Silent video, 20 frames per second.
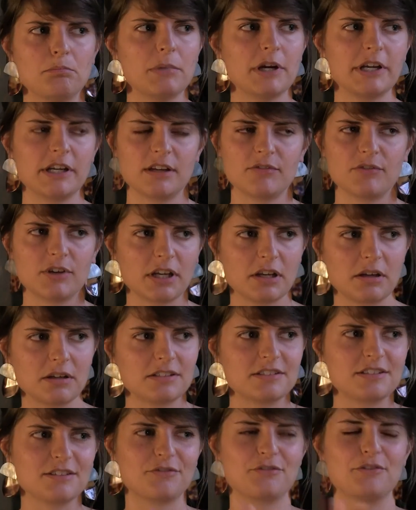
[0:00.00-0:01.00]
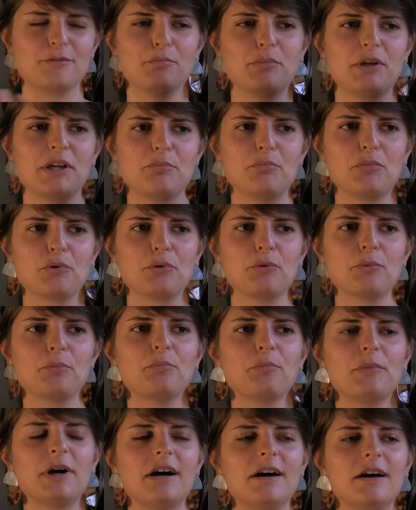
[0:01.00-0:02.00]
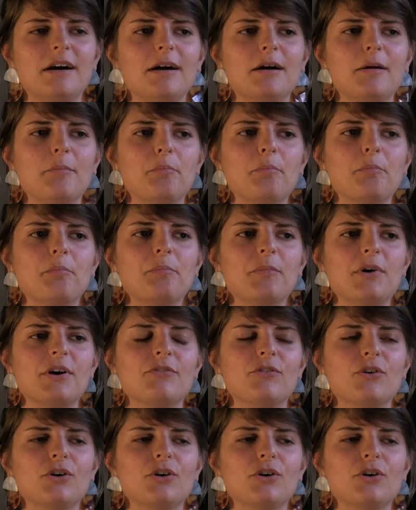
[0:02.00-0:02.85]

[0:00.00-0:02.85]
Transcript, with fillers: by giving different people um, a